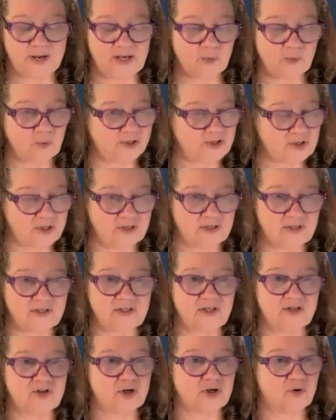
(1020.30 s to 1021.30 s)
to the way in which the
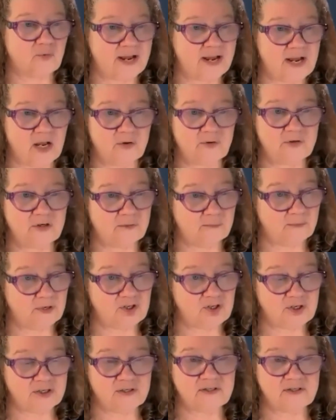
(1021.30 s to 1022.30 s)
decision around
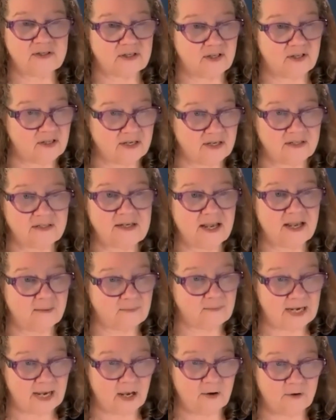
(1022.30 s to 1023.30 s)
commissions and things
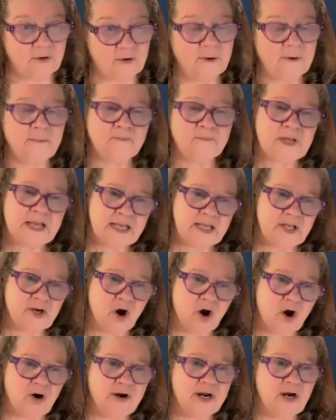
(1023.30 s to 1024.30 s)
came down.
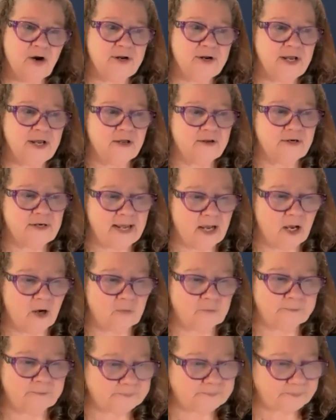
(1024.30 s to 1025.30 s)
In our area
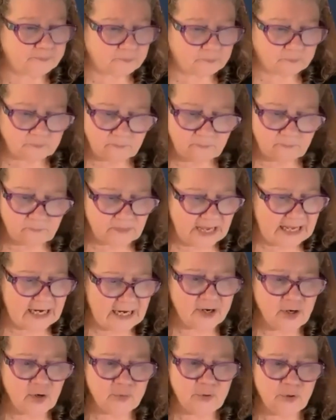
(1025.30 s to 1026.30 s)
now,
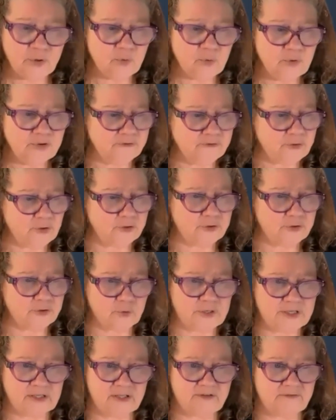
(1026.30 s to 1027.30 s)
and I don't know if you've
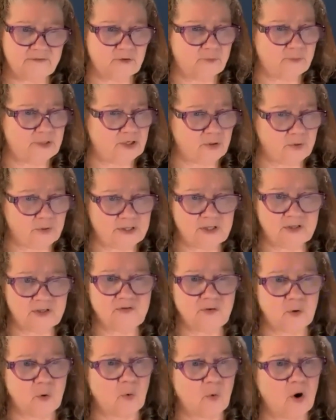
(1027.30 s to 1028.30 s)
been doing
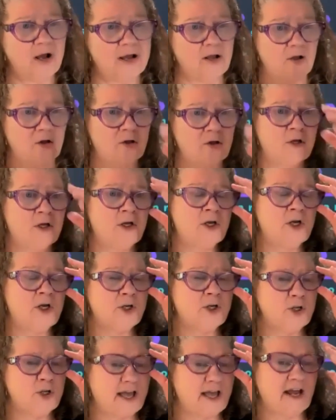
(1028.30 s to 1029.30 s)
this for a while,
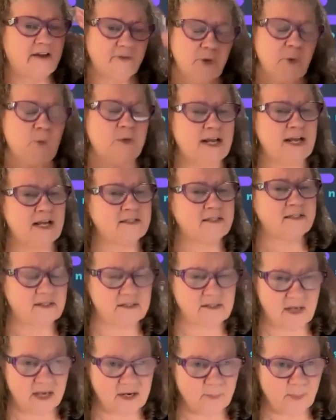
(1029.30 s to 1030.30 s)
everyone has
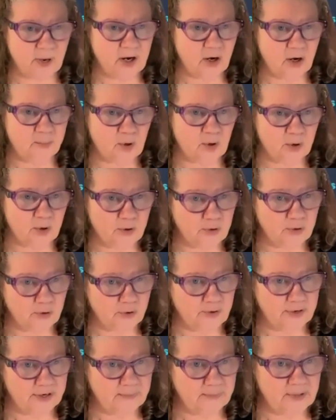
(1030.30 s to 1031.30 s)
to sign a buyer
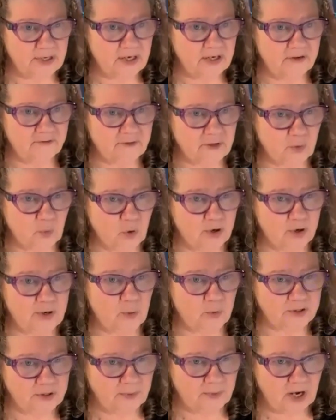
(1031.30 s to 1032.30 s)
broker agreement if they're
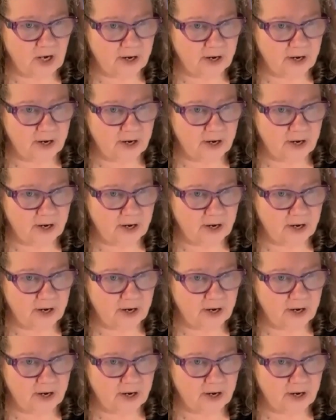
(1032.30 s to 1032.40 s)
working with.